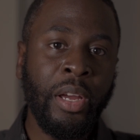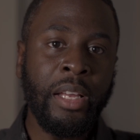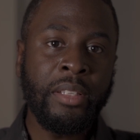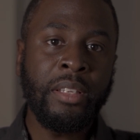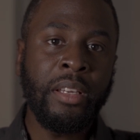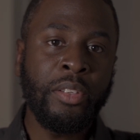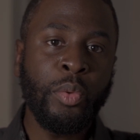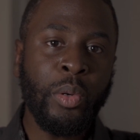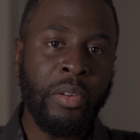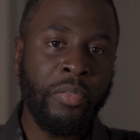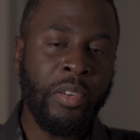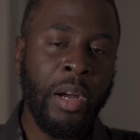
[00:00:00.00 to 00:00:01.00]
It's a sort
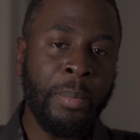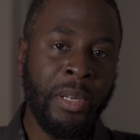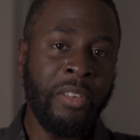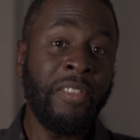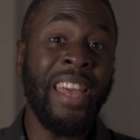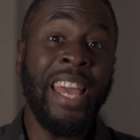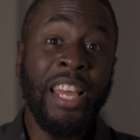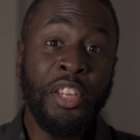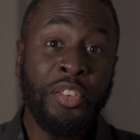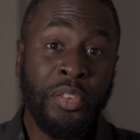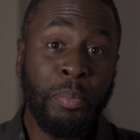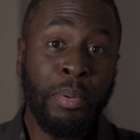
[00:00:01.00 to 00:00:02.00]
of coming of
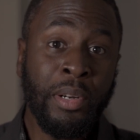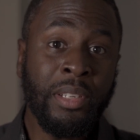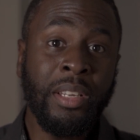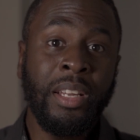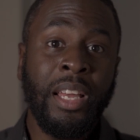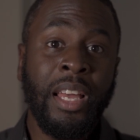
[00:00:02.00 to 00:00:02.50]
age book,